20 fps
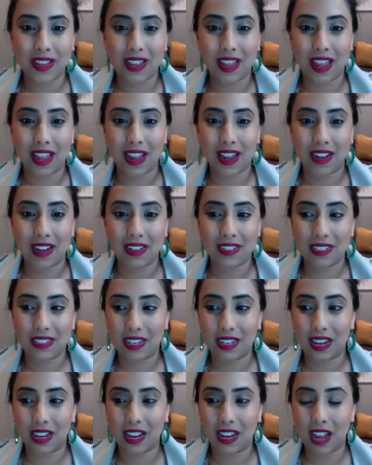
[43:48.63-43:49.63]
and
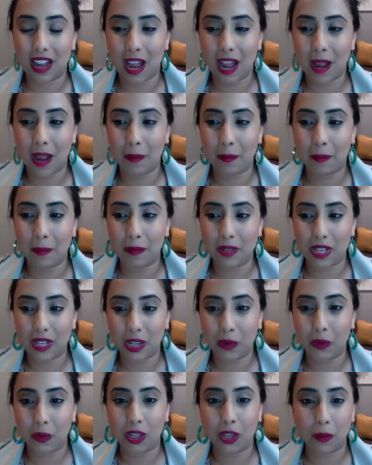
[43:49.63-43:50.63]
I'm dealing
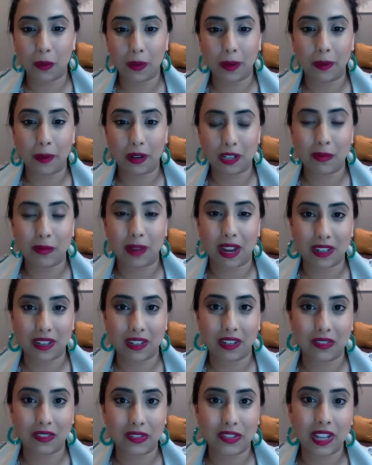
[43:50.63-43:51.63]
with human
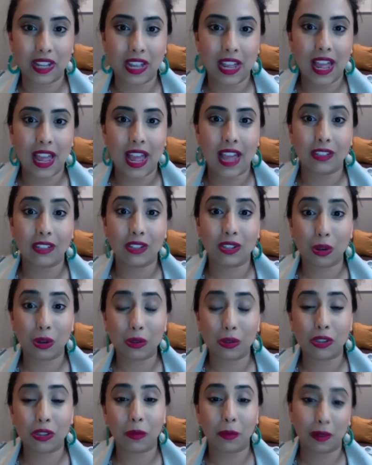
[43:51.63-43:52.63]
perspectives and
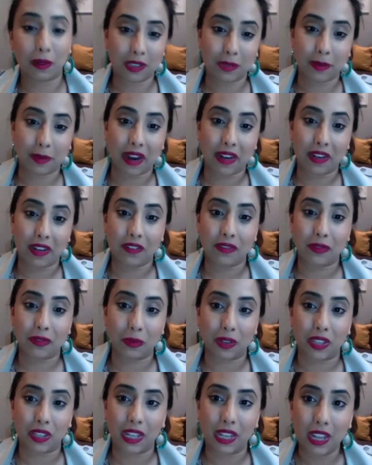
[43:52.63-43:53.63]
social perspectives,
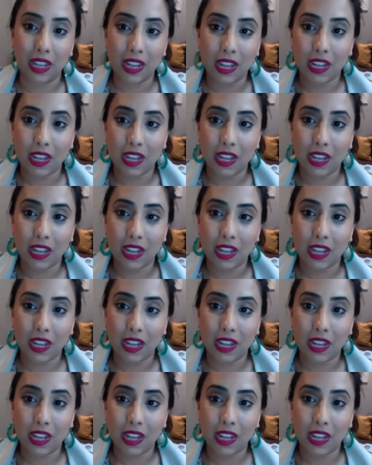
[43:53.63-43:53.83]
really.